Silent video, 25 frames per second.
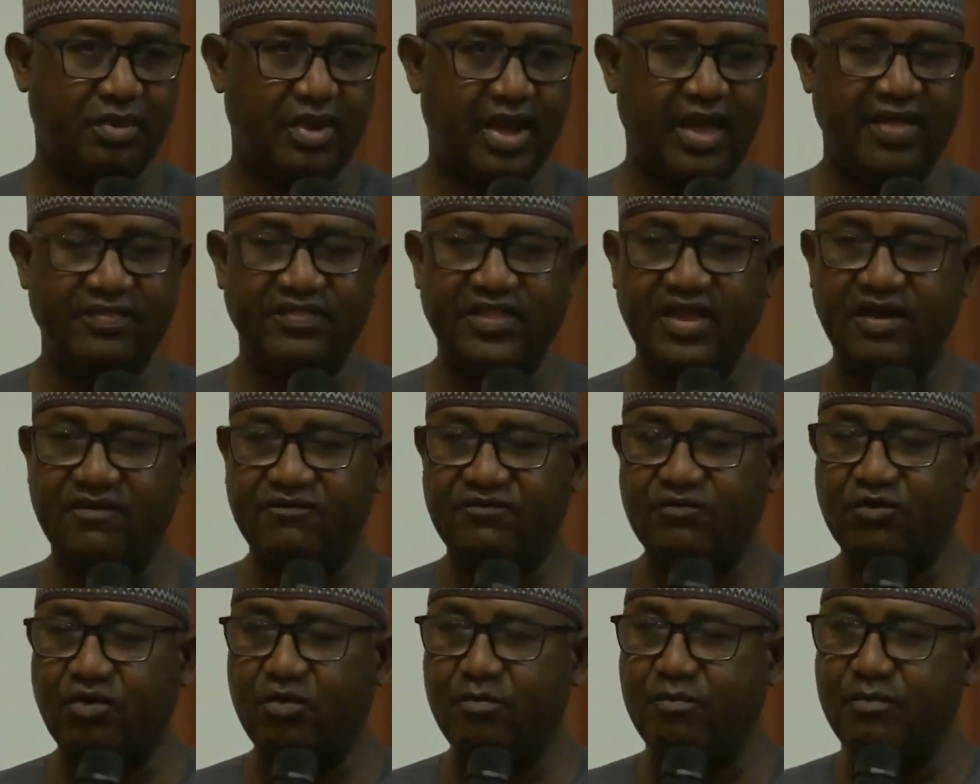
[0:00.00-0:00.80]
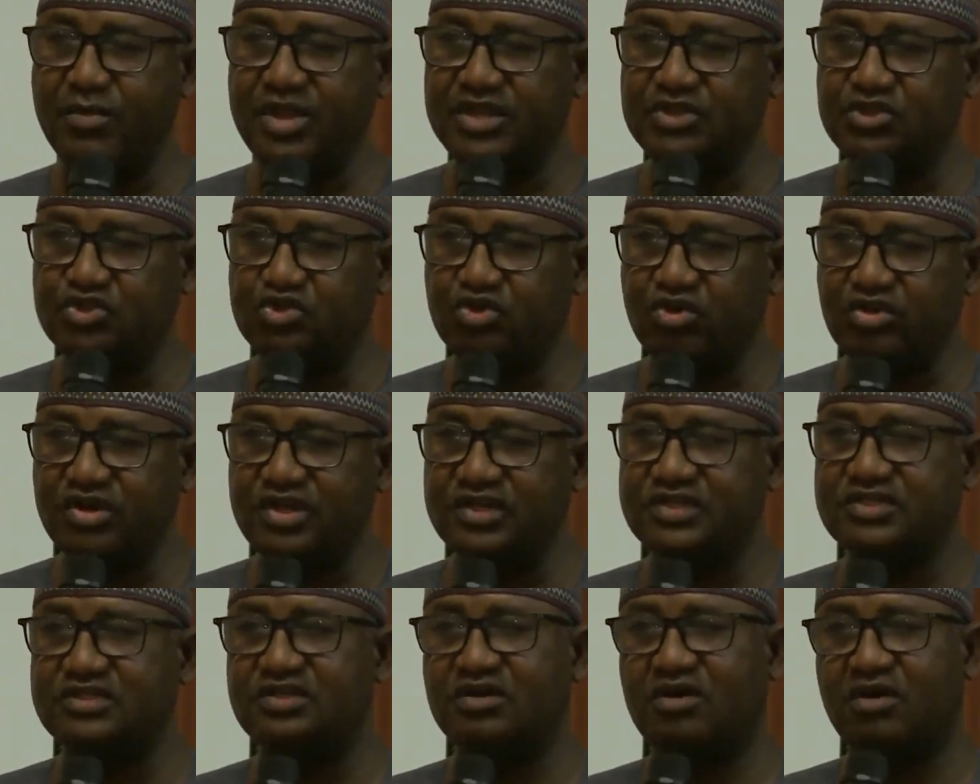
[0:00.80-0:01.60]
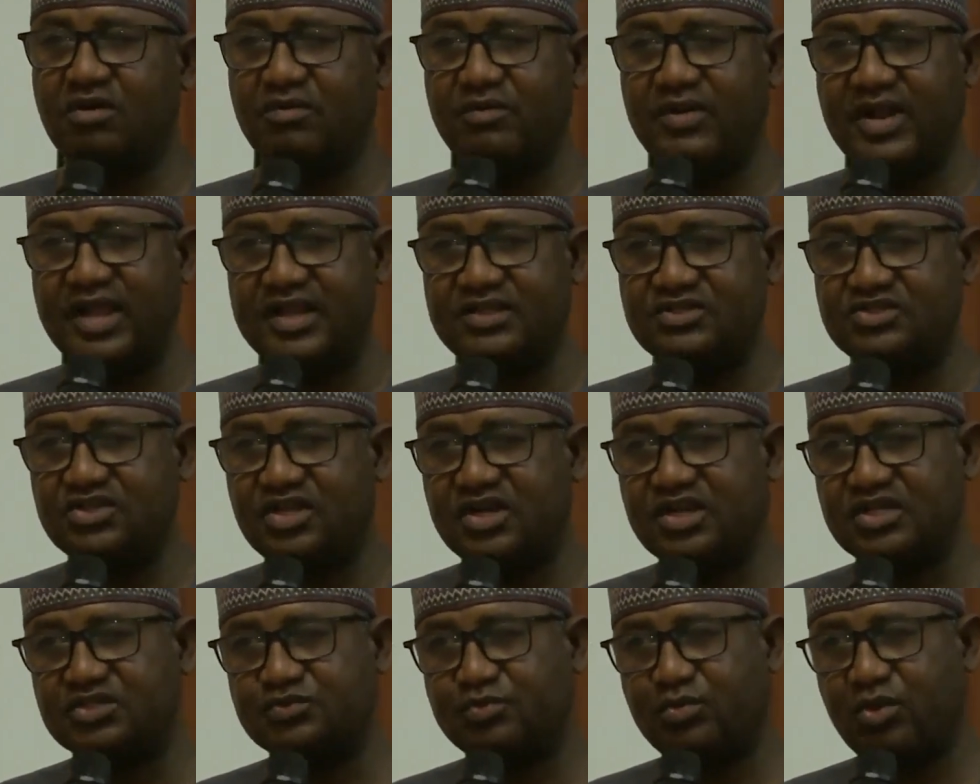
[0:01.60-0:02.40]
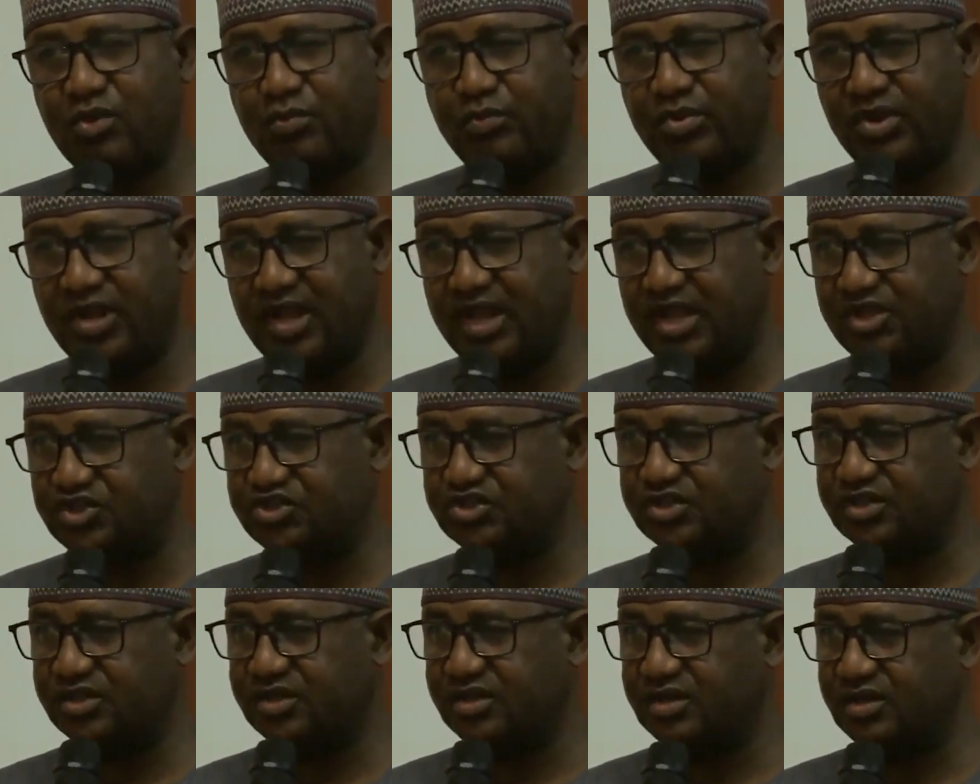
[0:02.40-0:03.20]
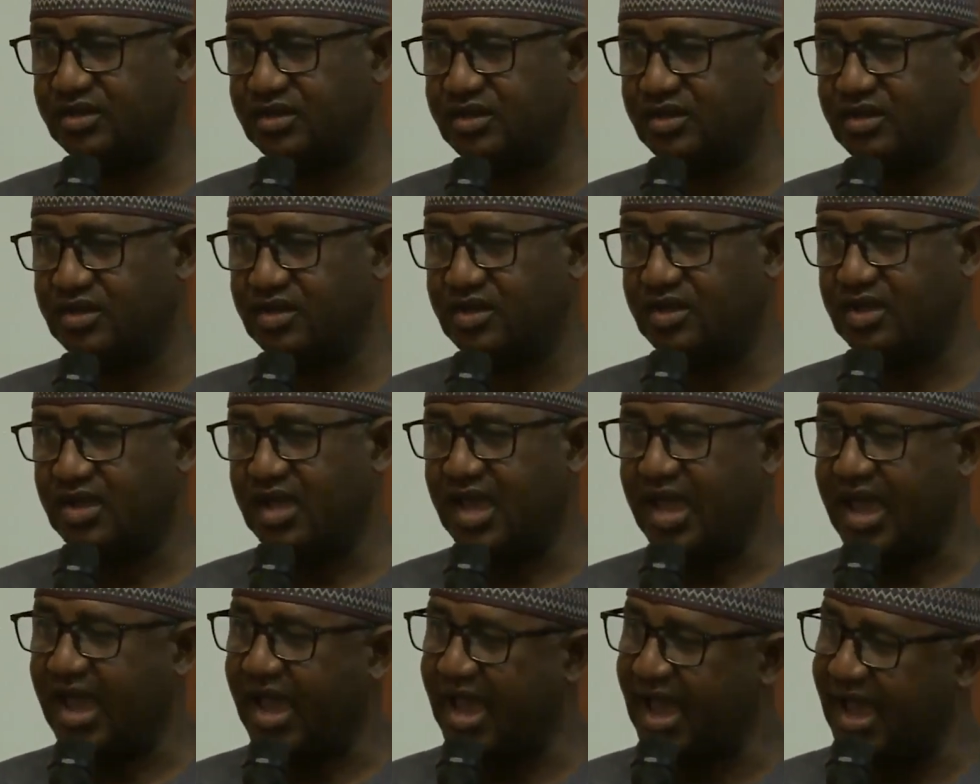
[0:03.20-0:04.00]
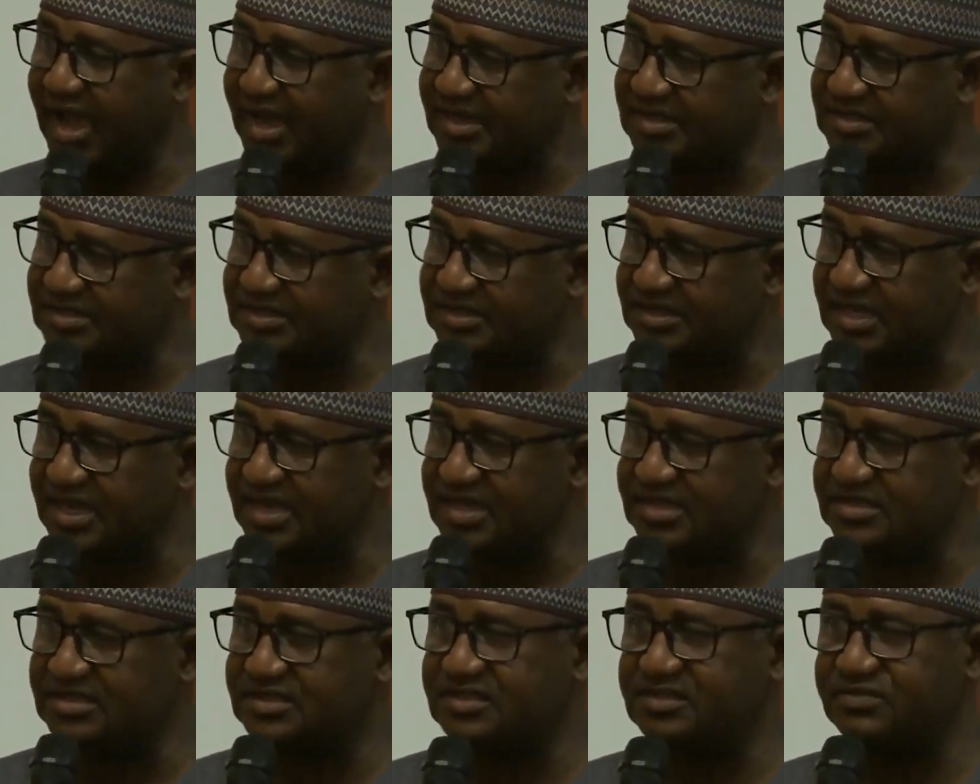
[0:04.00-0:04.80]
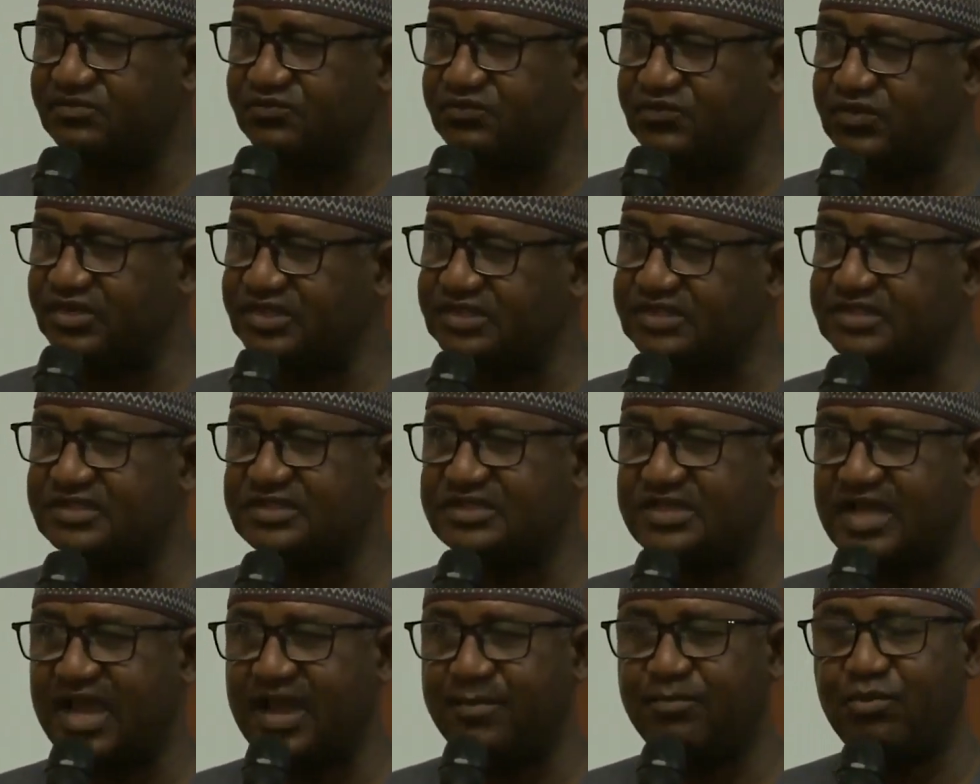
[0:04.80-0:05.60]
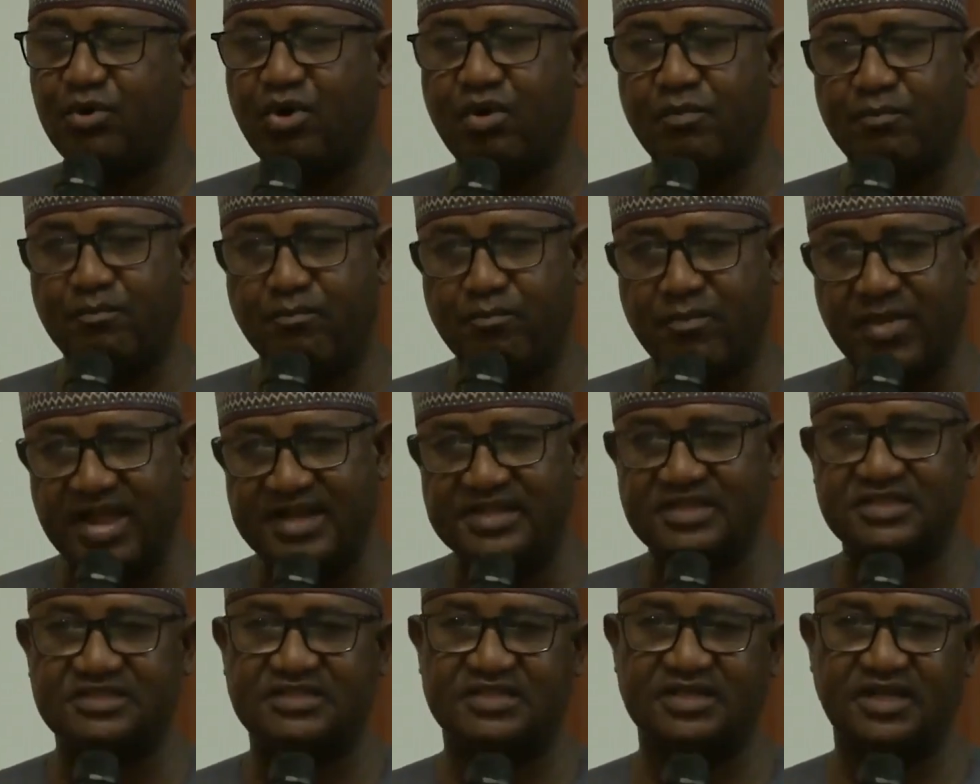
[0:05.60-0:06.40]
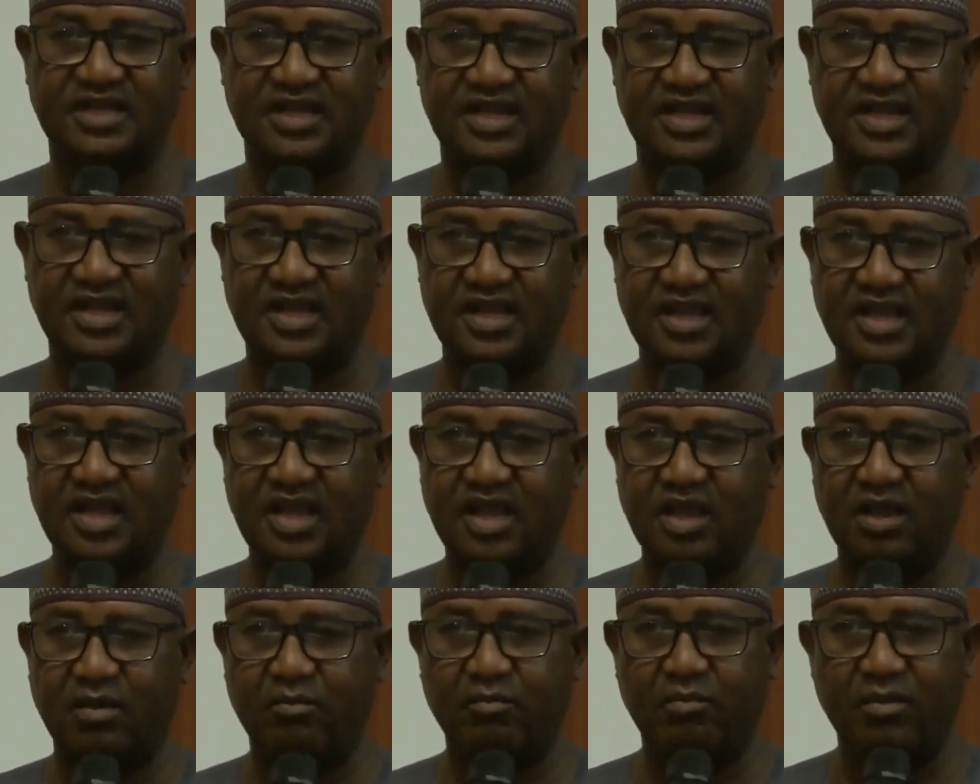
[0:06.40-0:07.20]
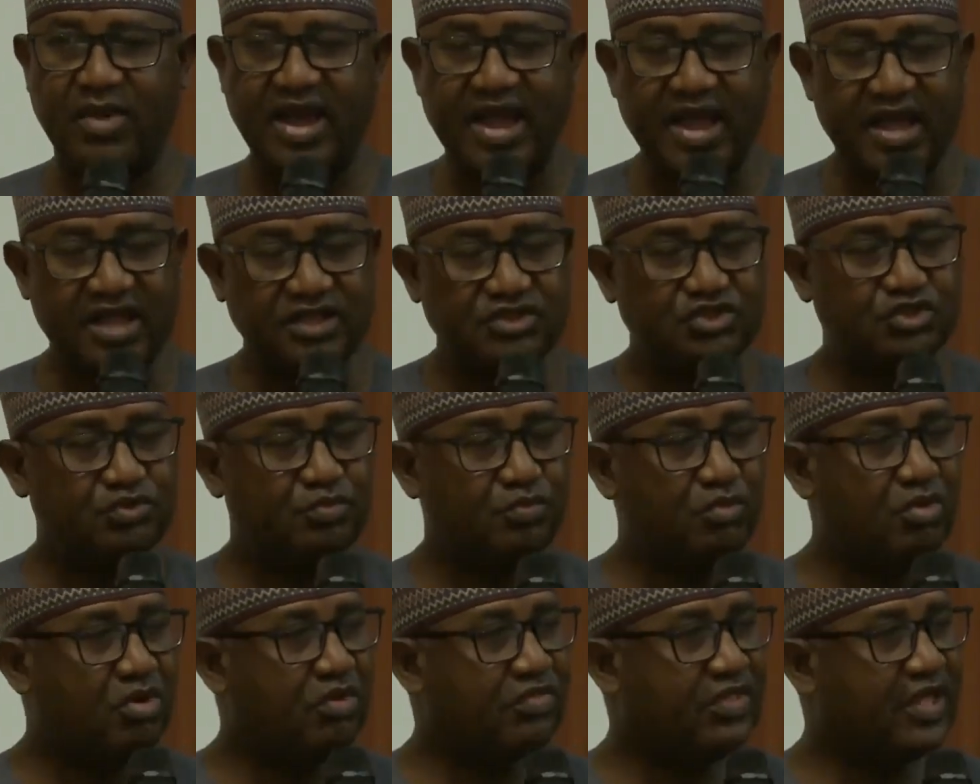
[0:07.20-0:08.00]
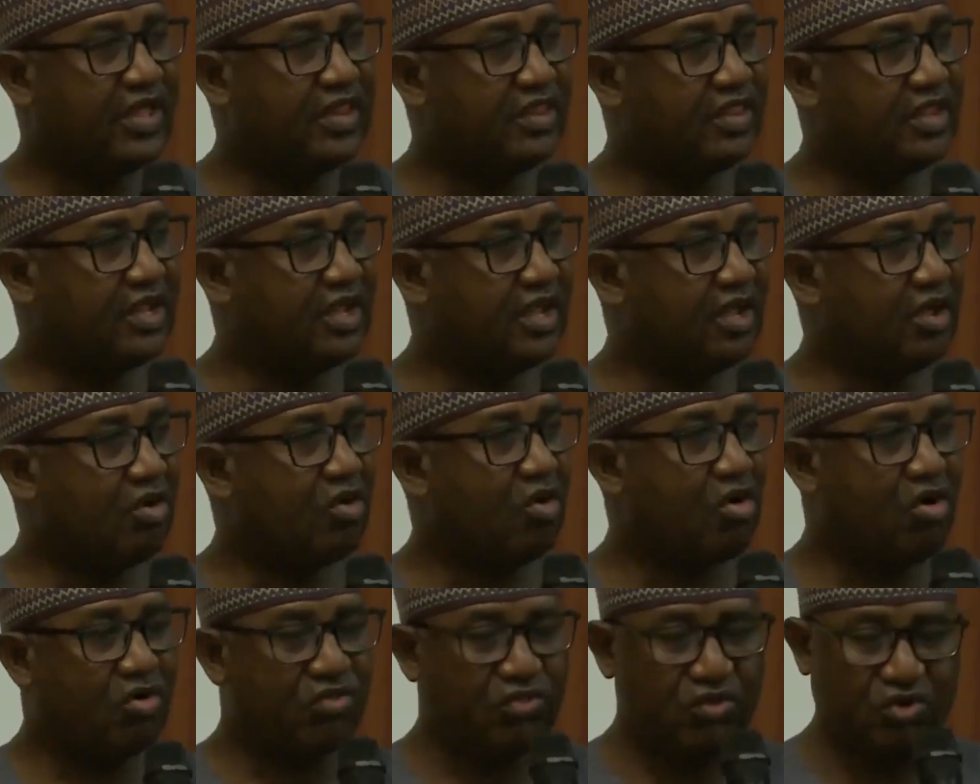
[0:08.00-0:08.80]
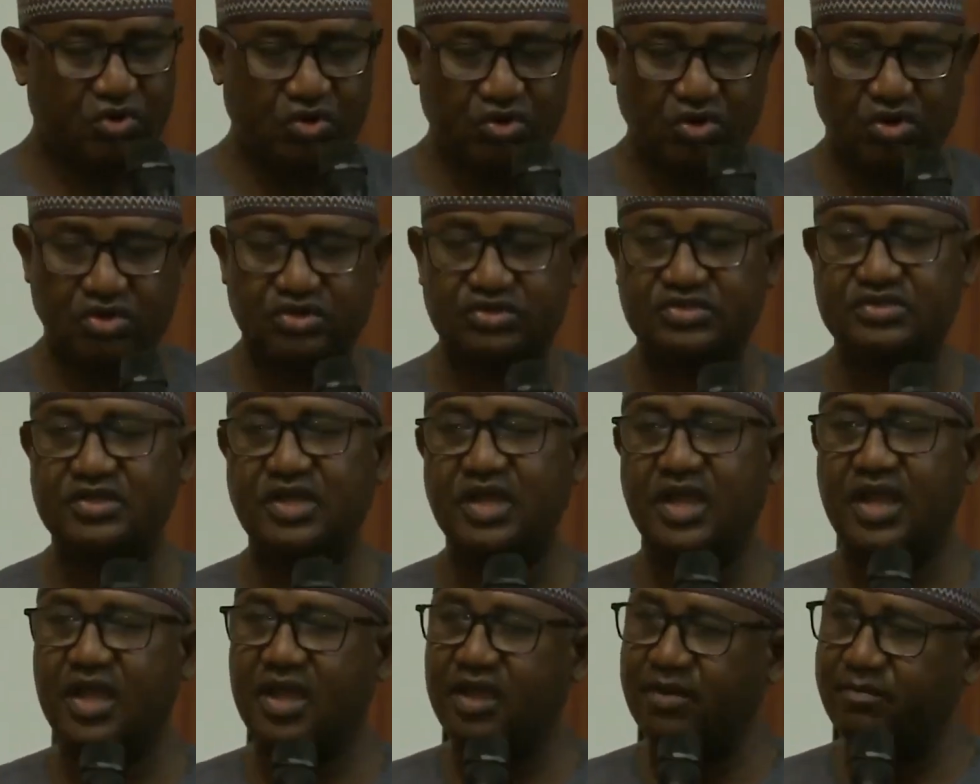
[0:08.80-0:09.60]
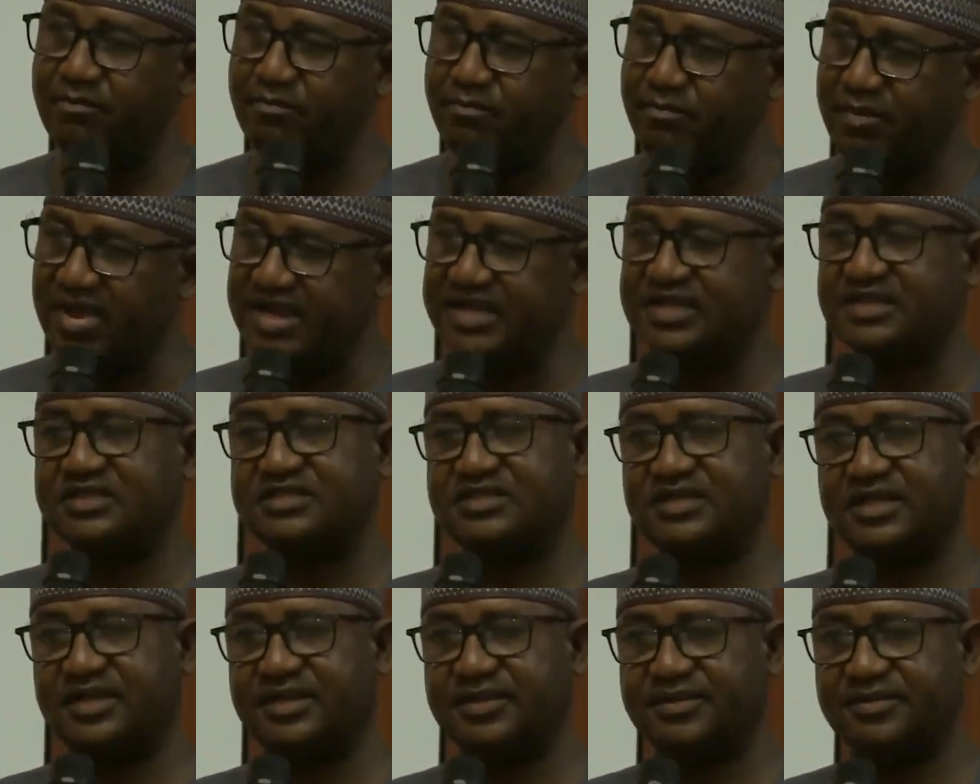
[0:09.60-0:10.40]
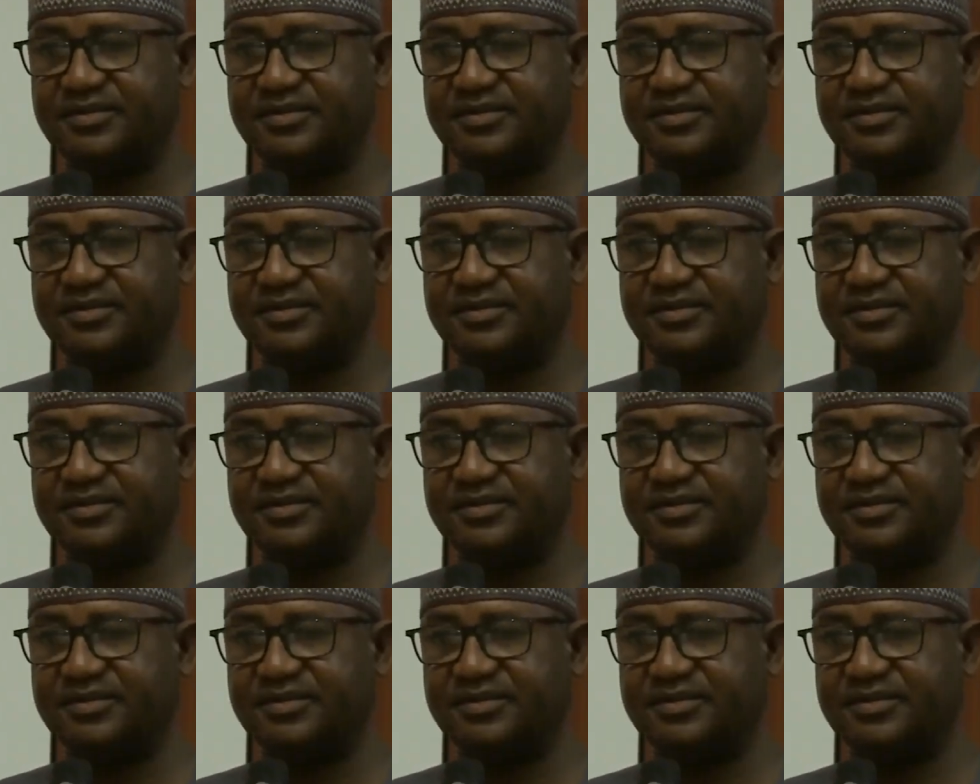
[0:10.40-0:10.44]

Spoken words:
And therefore, majority of Nigeria's population access this type of medicine much more than the orthodox medicine.